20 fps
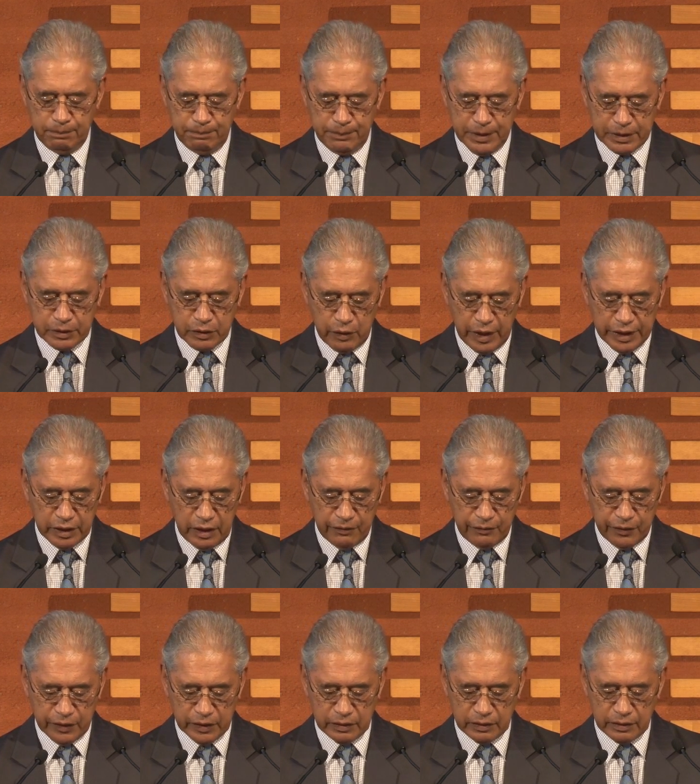But quite
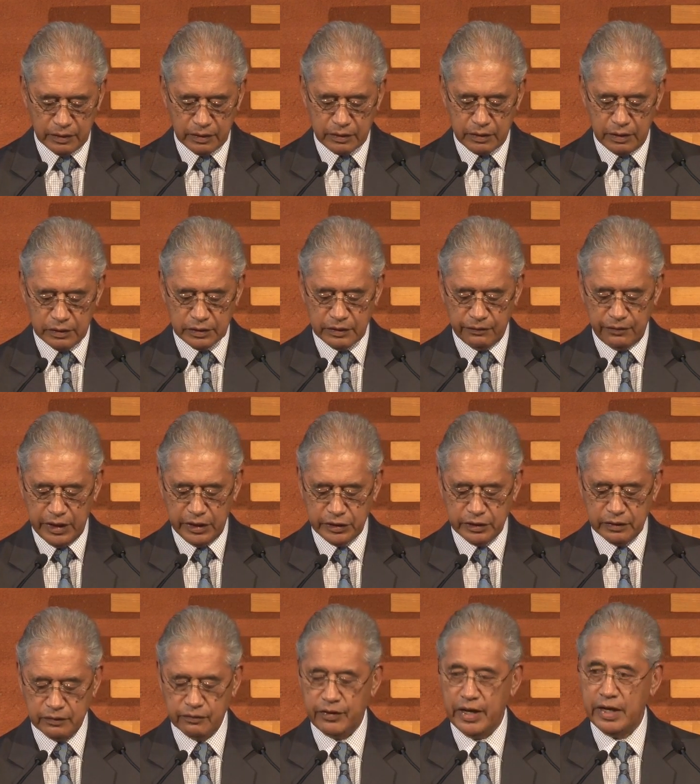often,
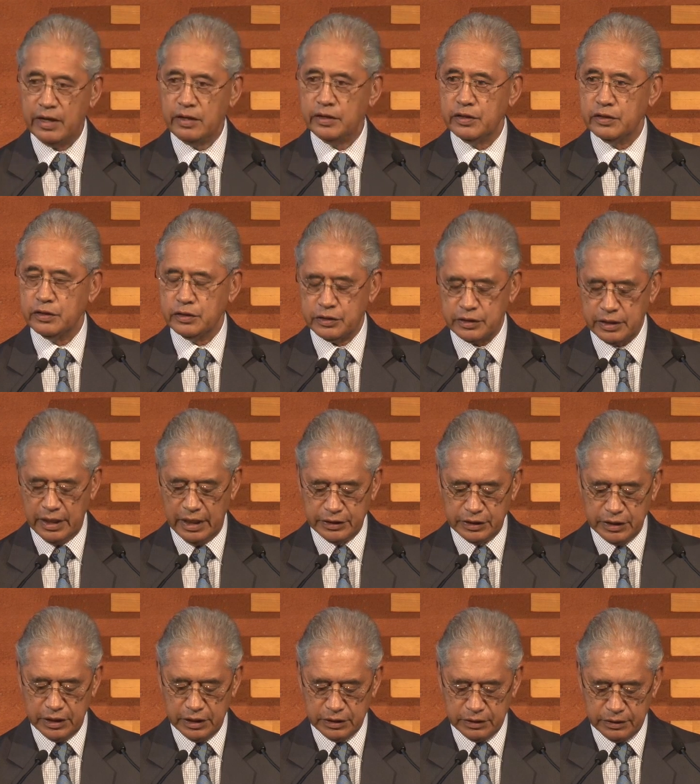conservation values are
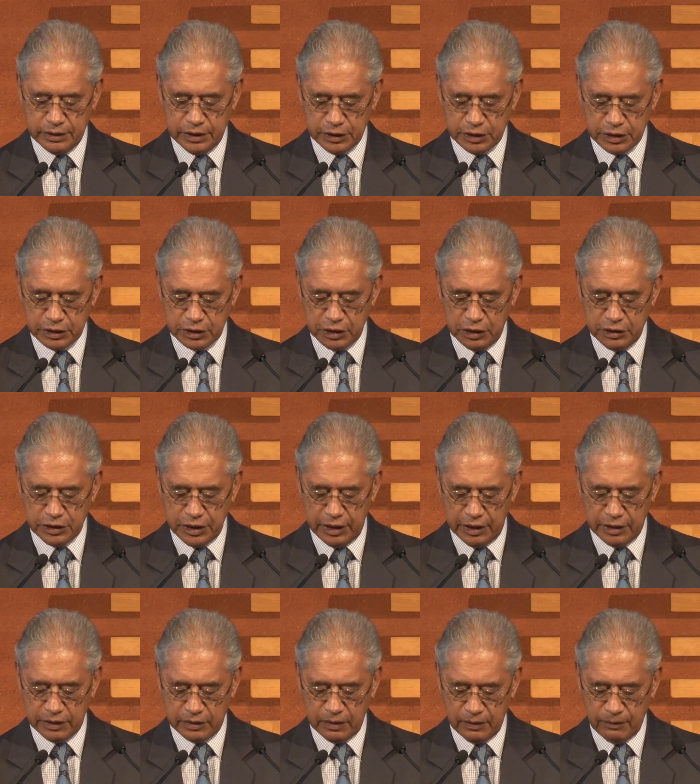
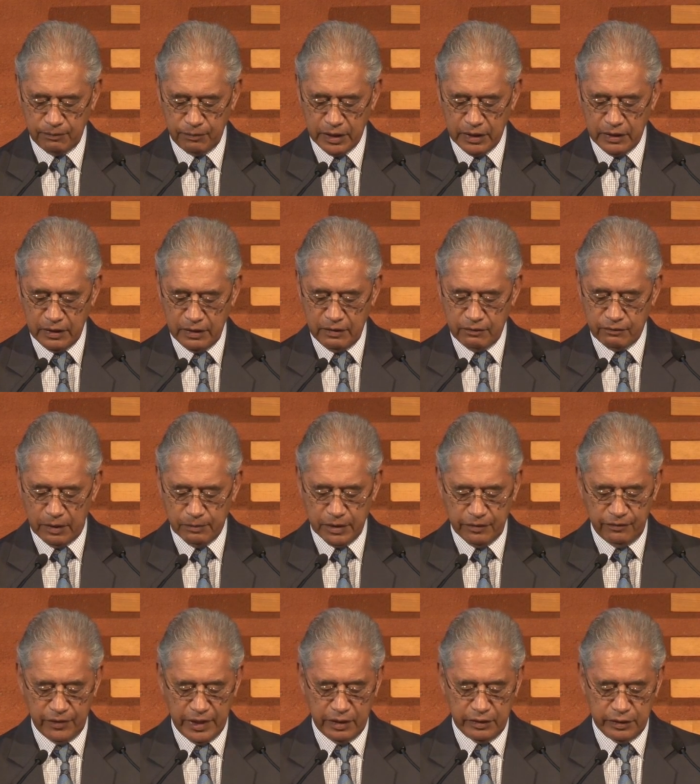disassociated from the
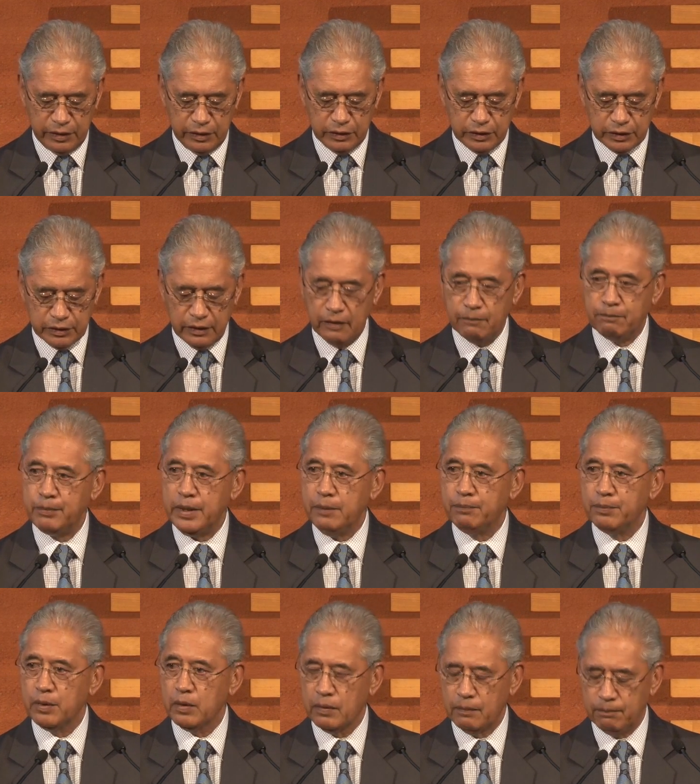values of
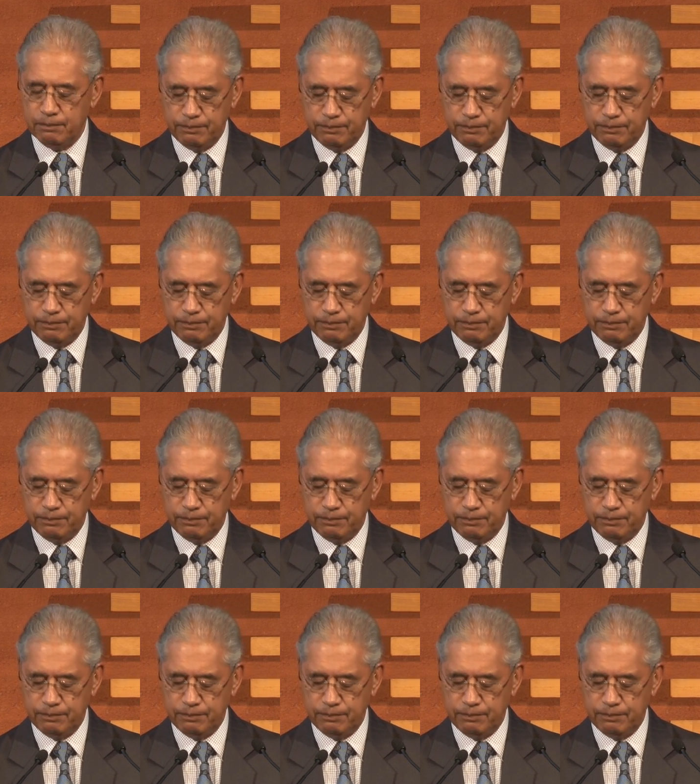people.